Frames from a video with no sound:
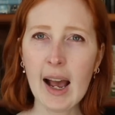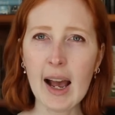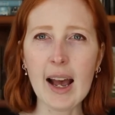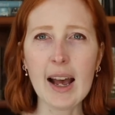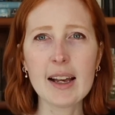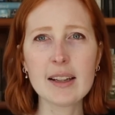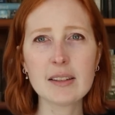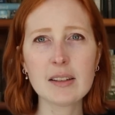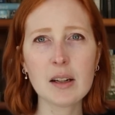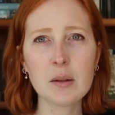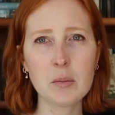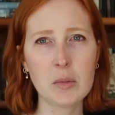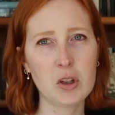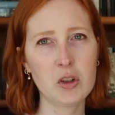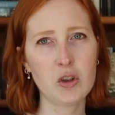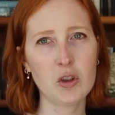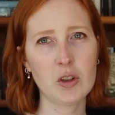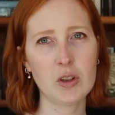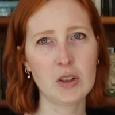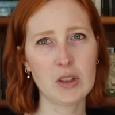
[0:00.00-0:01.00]
As I
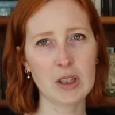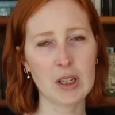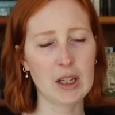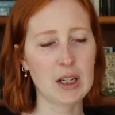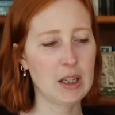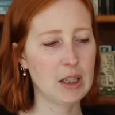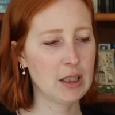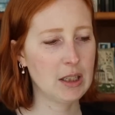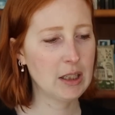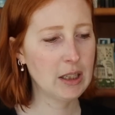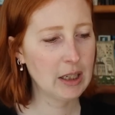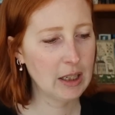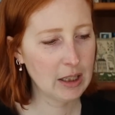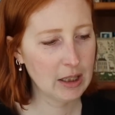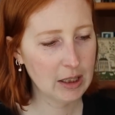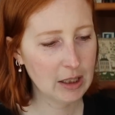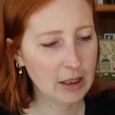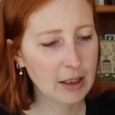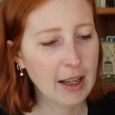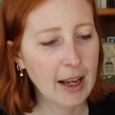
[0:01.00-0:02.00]
mentioned in
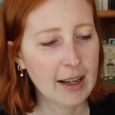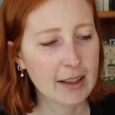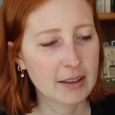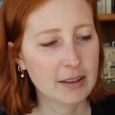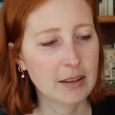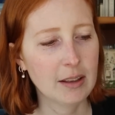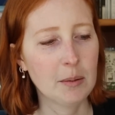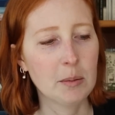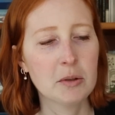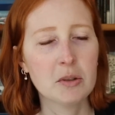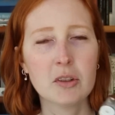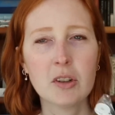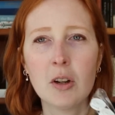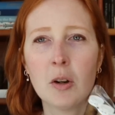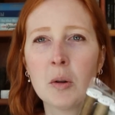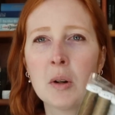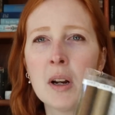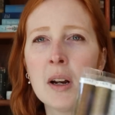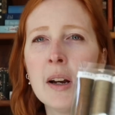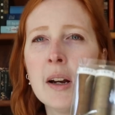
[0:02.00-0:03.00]
the last
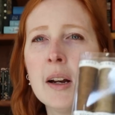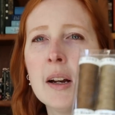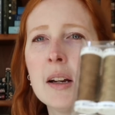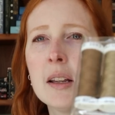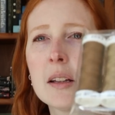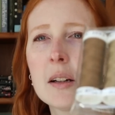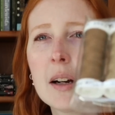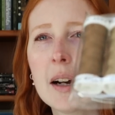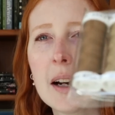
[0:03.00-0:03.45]
episode, there